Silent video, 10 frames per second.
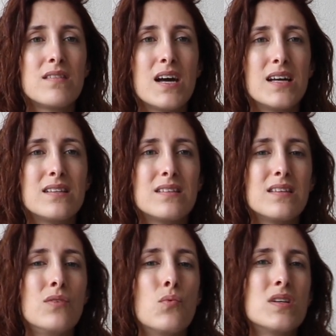that
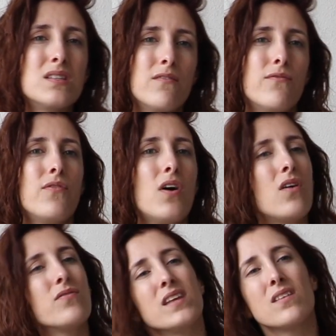he was
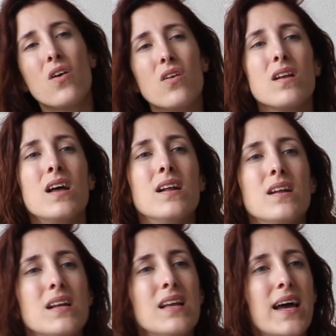involved and all.
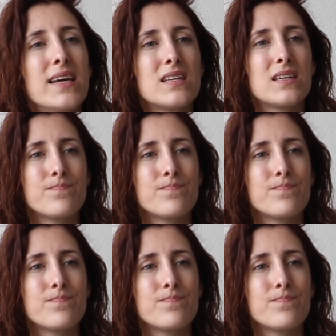Like,